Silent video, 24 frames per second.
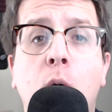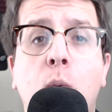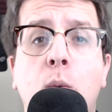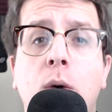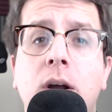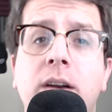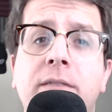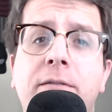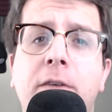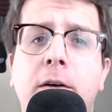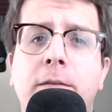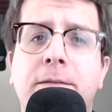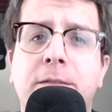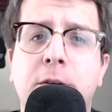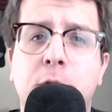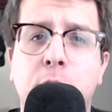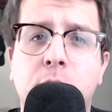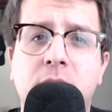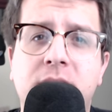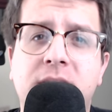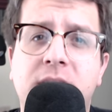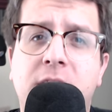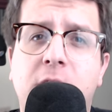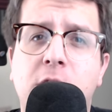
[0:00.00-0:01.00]
One of our
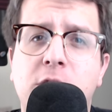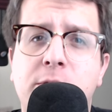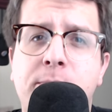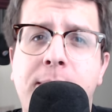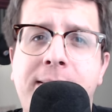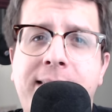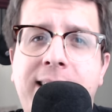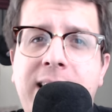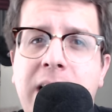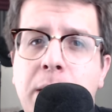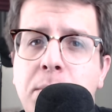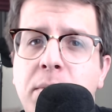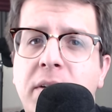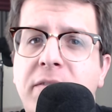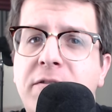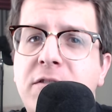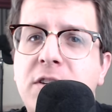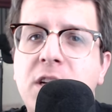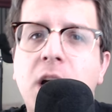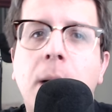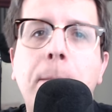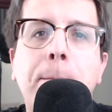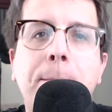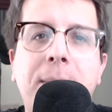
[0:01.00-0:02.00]
viewers that goes by the name of
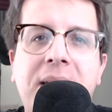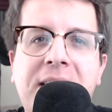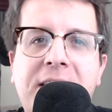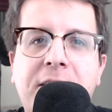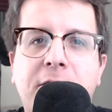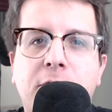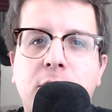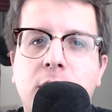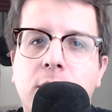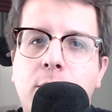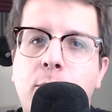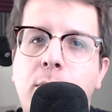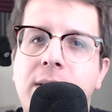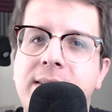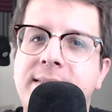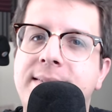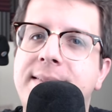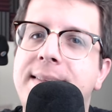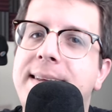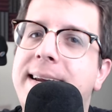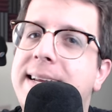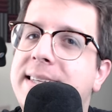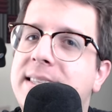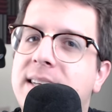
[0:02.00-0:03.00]
Dubmaker requested
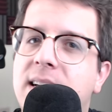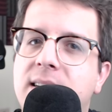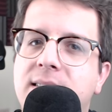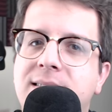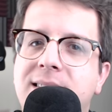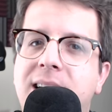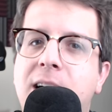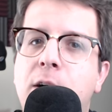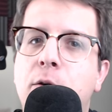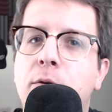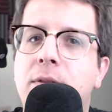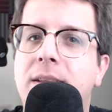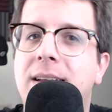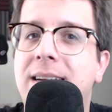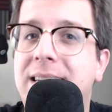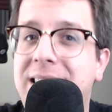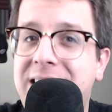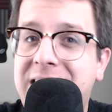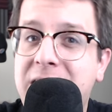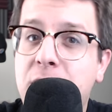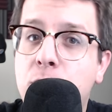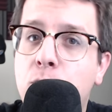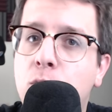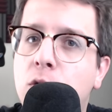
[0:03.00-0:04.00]
that I test out the
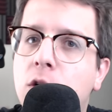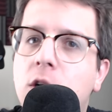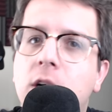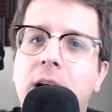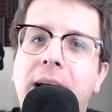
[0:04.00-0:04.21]
Neewer